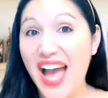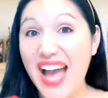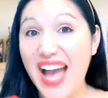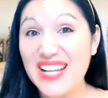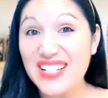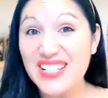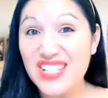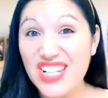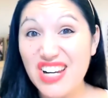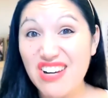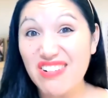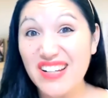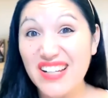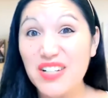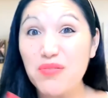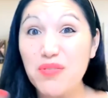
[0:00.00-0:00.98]
and
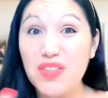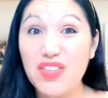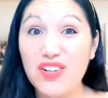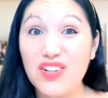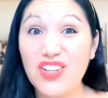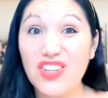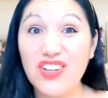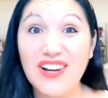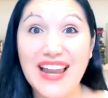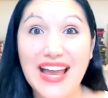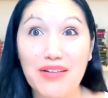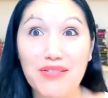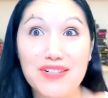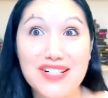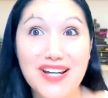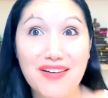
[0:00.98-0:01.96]
sharing it with another
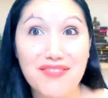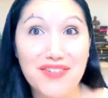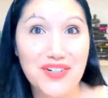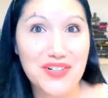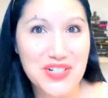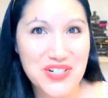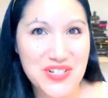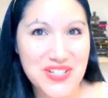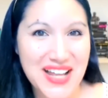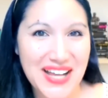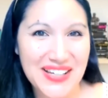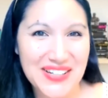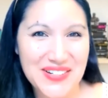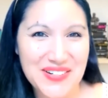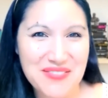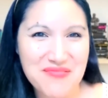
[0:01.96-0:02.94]
language lover just
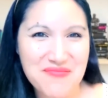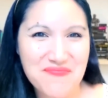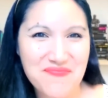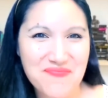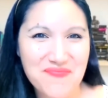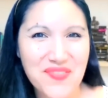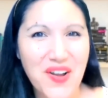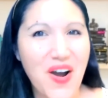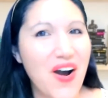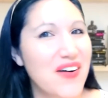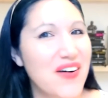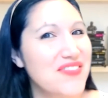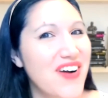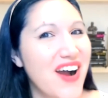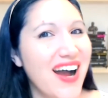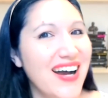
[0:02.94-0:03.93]
like you. Au
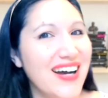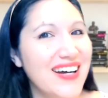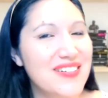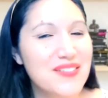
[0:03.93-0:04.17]
revoir.